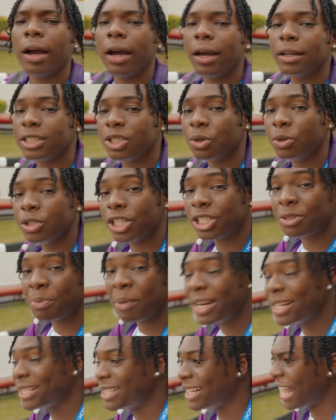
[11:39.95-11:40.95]
guys, so just made
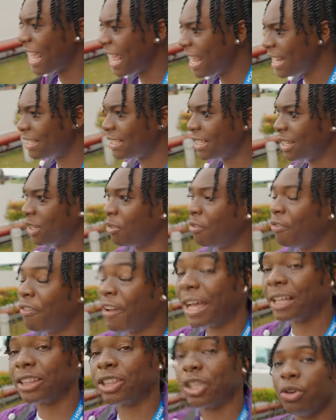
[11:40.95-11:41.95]
it to the Intel
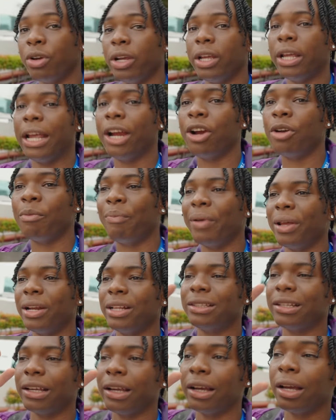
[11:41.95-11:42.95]
factory here in
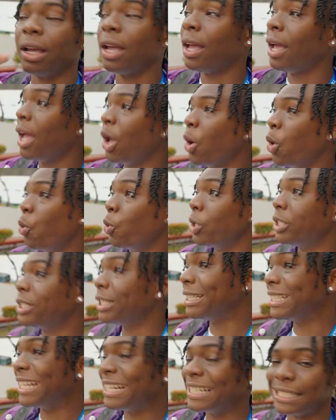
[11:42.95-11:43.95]
Penang, which
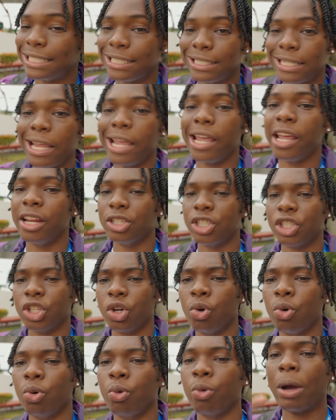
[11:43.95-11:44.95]
is insane.
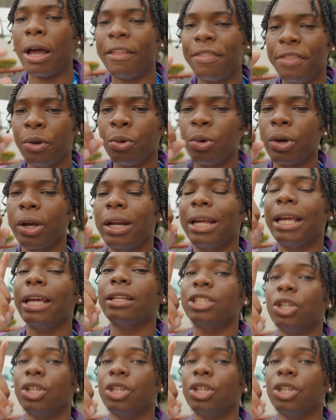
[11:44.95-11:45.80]
So I think we're gonna get to